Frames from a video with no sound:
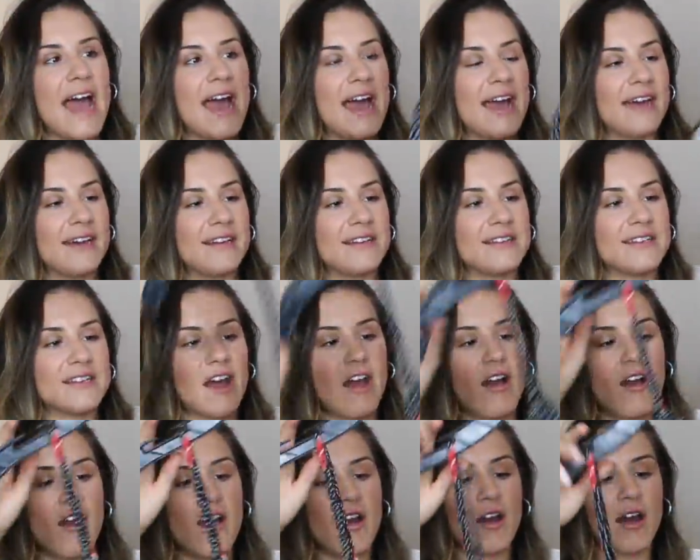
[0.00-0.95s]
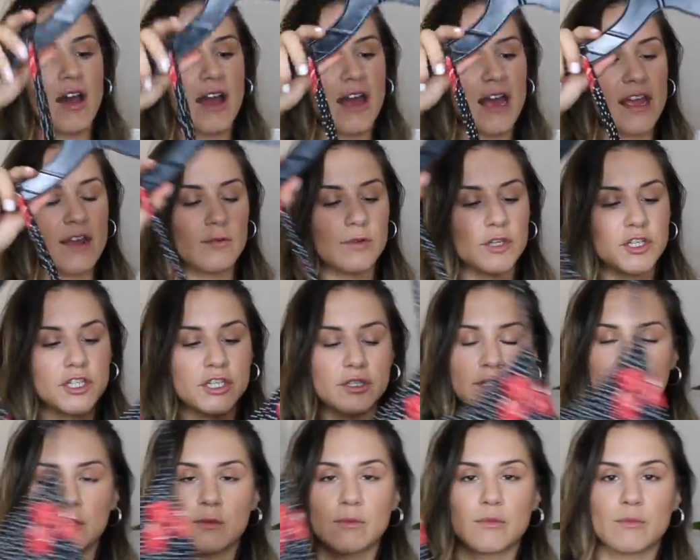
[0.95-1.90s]
And I was
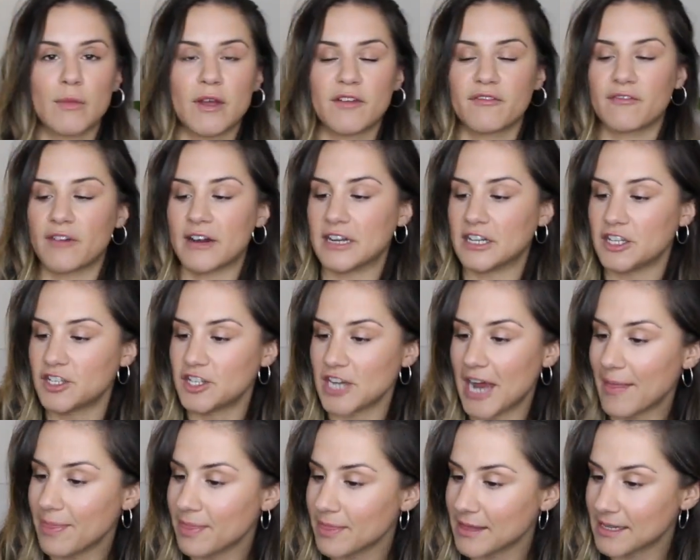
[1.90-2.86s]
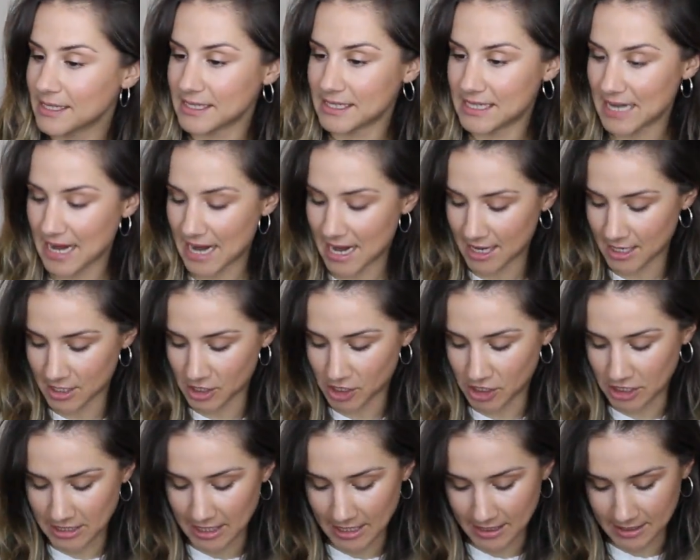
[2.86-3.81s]
shooting with my friend Jen this day.
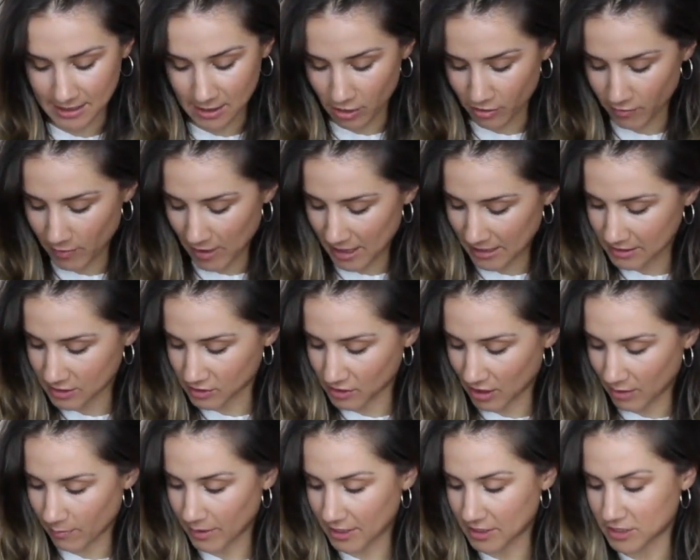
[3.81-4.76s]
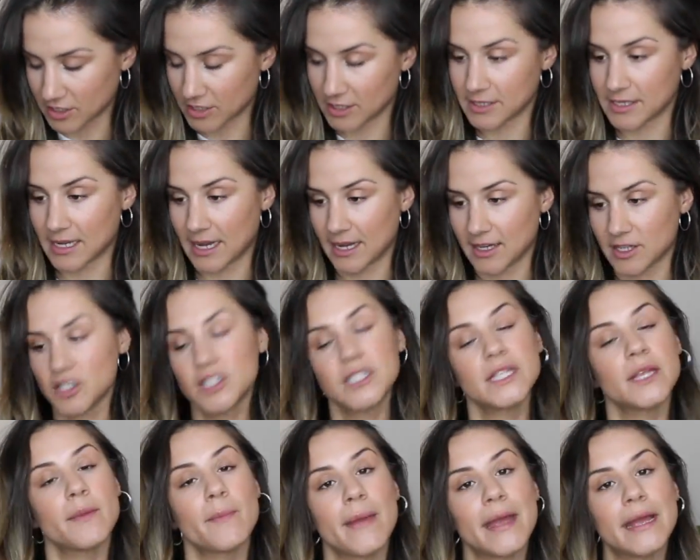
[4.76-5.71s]
She takes a lot of my Instagram pictures and
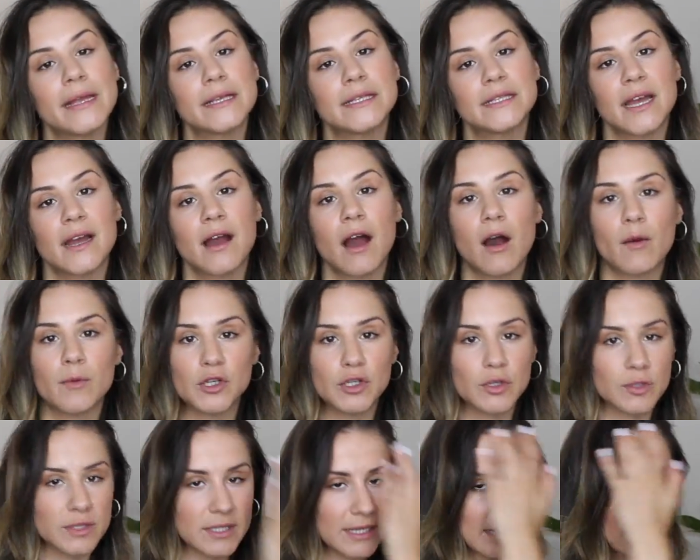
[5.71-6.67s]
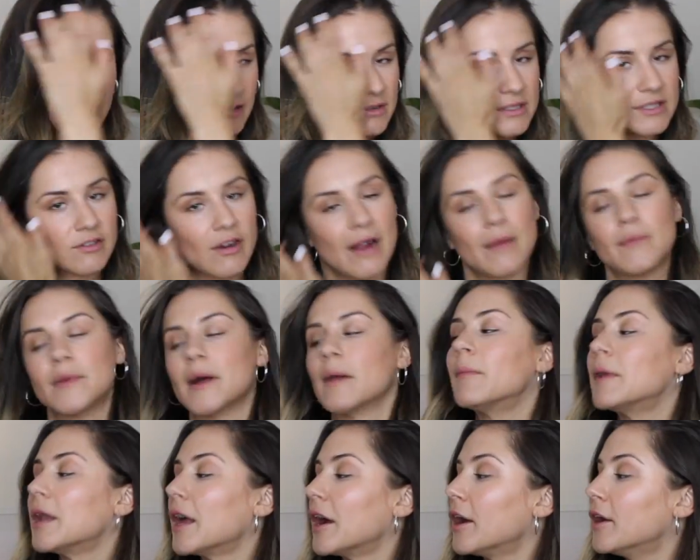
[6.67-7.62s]
she's amazing. I'll be sure to link her Instagram down
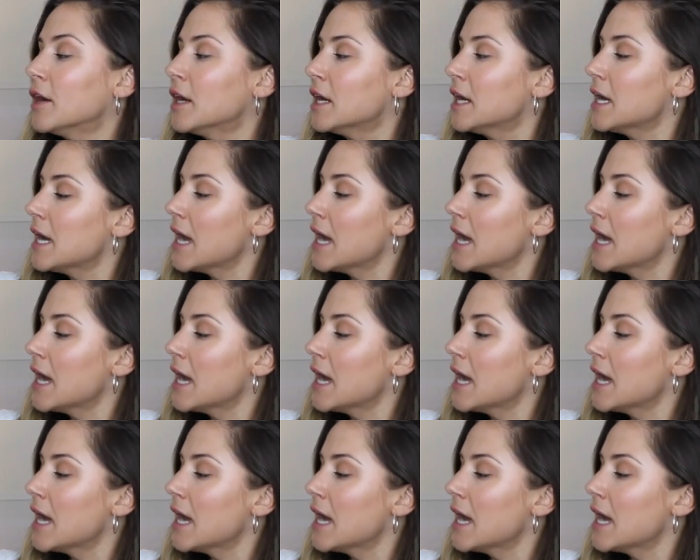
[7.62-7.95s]
below.